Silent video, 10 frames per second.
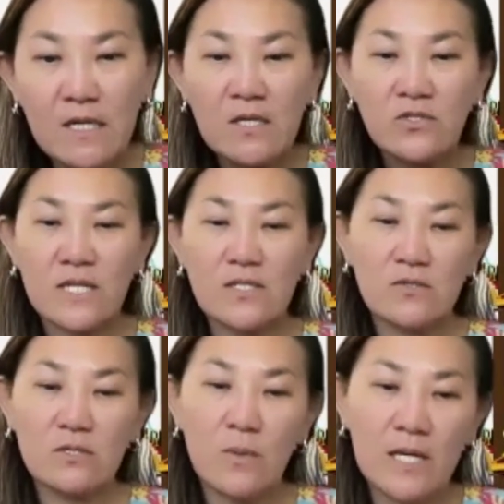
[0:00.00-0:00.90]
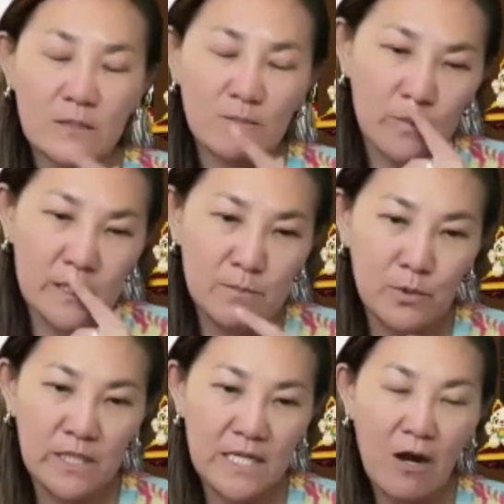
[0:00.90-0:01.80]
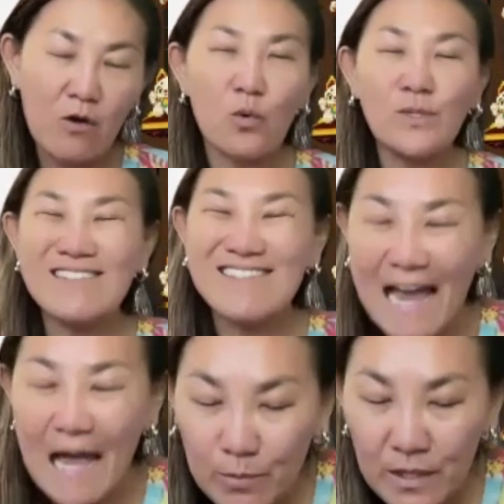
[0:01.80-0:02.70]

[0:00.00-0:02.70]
So that's also why Smobler is building our own DApp,